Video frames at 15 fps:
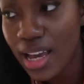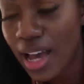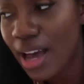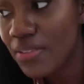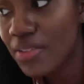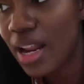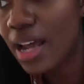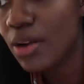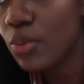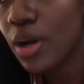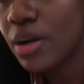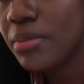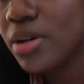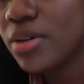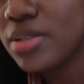I haven't had
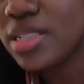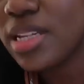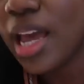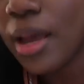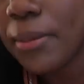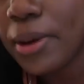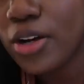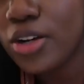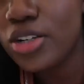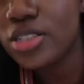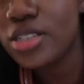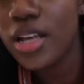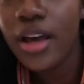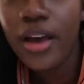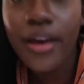one meal today because